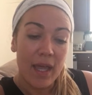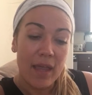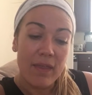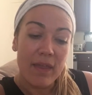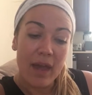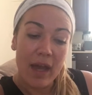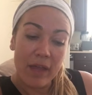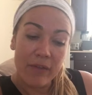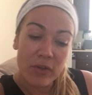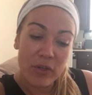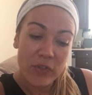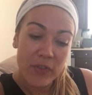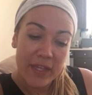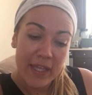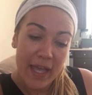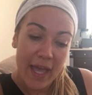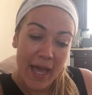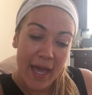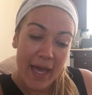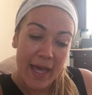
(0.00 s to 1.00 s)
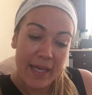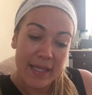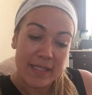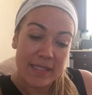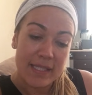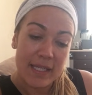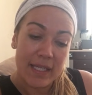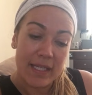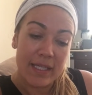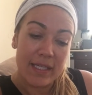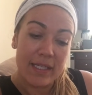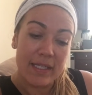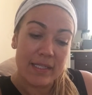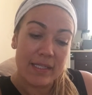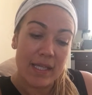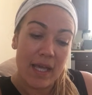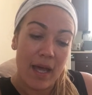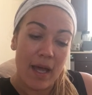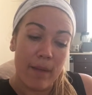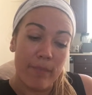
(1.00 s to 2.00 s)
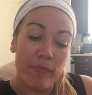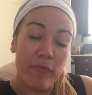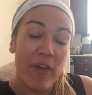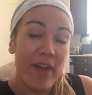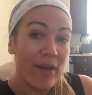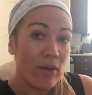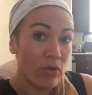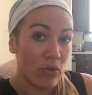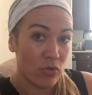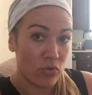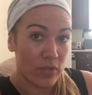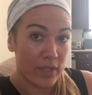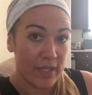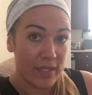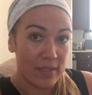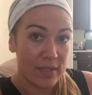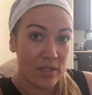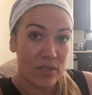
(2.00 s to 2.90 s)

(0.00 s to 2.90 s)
The other thing it has is phytonutrients.